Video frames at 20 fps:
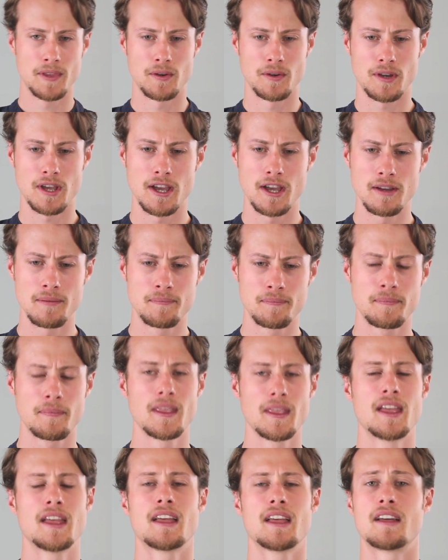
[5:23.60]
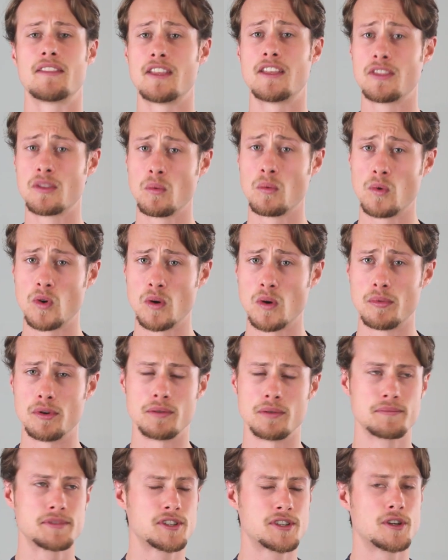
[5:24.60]
Okay, and then the
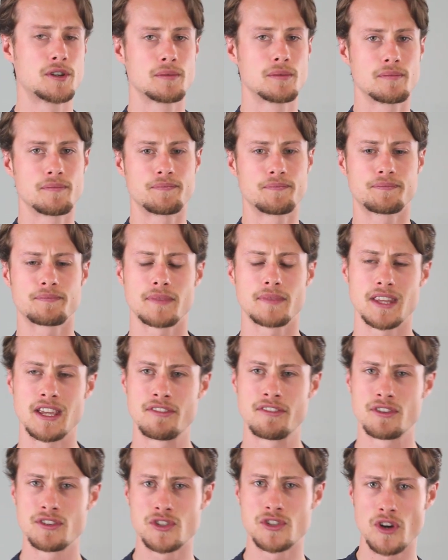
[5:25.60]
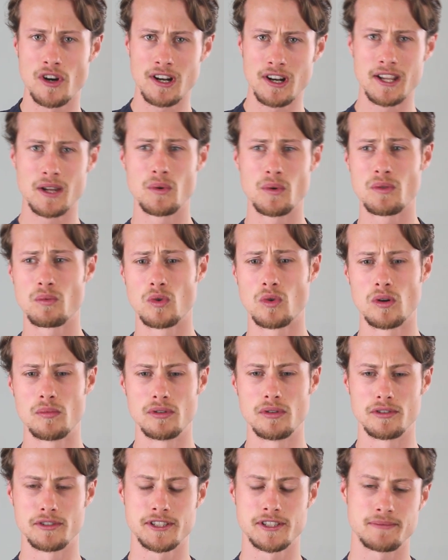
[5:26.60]
warble. So if you're struggling with
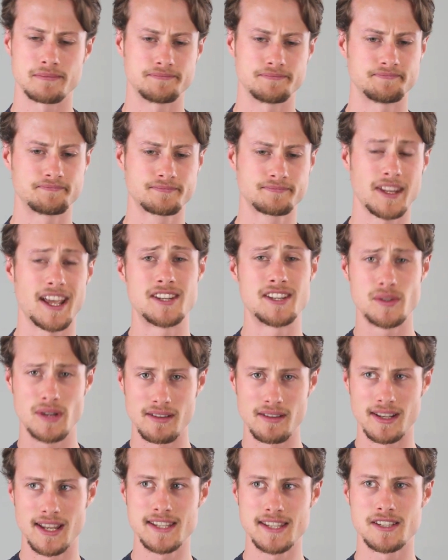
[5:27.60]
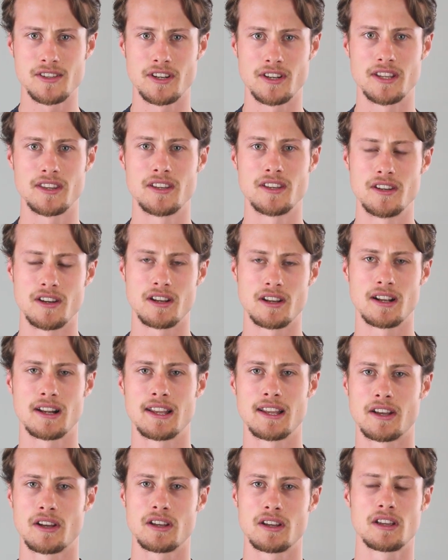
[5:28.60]
warbles, I do have a lesson on it that you can
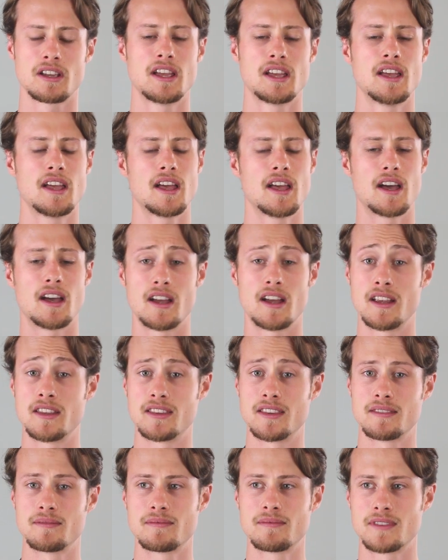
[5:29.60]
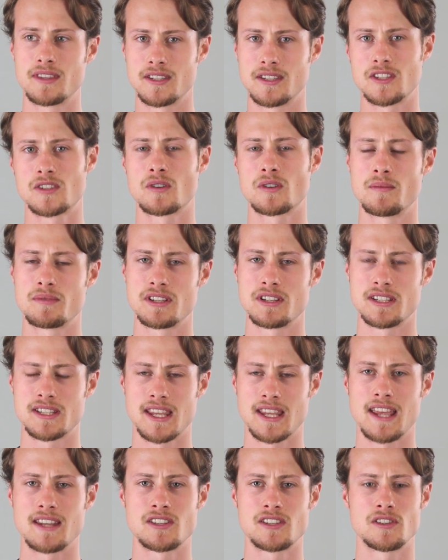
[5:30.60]
click in the description to
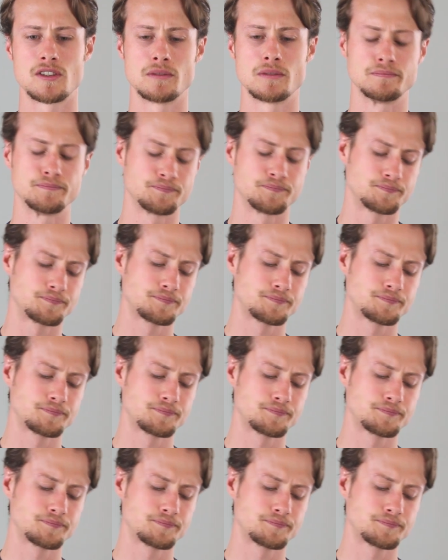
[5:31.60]
get to.